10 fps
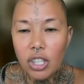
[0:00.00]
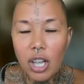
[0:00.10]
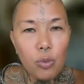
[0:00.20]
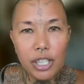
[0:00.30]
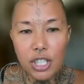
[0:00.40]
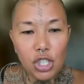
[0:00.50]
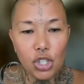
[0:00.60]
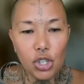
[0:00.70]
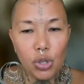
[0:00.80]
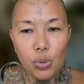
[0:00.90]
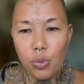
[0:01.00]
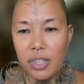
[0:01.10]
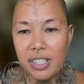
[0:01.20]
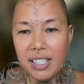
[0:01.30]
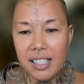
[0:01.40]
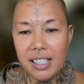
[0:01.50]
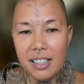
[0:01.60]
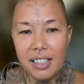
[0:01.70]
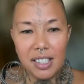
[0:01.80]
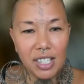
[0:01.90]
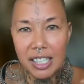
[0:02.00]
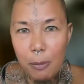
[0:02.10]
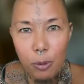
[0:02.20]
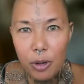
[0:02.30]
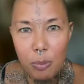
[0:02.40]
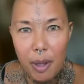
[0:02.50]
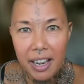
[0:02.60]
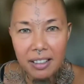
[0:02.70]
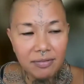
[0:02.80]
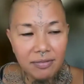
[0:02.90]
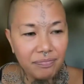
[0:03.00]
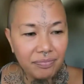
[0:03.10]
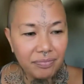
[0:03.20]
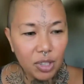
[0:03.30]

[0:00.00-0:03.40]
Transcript: All I wanted to do was sleep with men.